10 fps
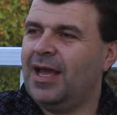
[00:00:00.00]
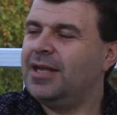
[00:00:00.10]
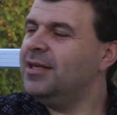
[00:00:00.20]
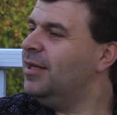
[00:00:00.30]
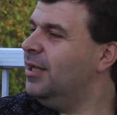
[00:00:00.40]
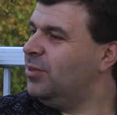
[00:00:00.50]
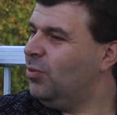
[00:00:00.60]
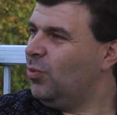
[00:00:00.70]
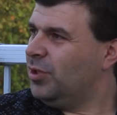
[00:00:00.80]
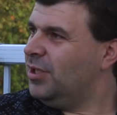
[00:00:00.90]
didn't like the
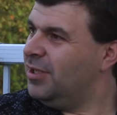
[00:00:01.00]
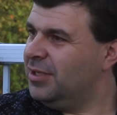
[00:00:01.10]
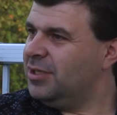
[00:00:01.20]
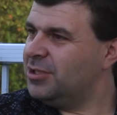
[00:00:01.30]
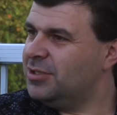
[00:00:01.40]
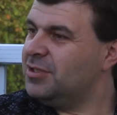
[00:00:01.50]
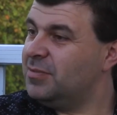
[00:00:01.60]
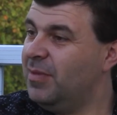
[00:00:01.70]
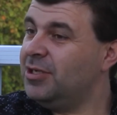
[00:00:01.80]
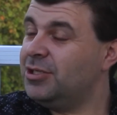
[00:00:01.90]
working conditions as
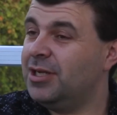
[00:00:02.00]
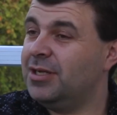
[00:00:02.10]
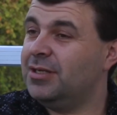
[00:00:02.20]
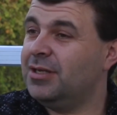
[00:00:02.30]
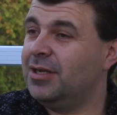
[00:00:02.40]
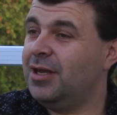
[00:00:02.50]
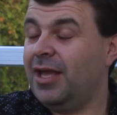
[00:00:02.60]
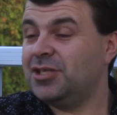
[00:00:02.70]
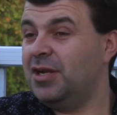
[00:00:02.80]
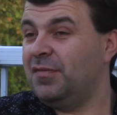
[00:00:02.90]
much, and I
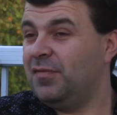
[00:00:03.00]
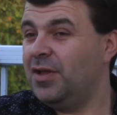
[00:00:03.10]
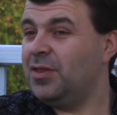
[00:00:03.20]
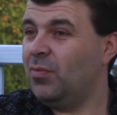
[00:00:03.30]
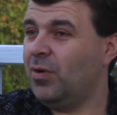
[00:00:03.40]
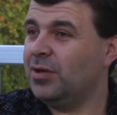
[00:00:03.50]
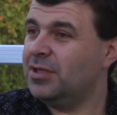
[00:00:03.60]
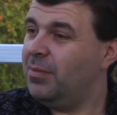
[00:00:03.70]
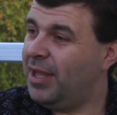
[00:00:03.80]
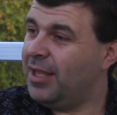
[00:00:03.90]
actually had a friend that worked
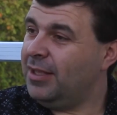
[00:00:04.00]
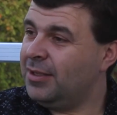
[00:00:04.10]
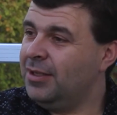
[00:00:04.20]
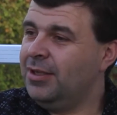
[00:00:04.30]
in a bank.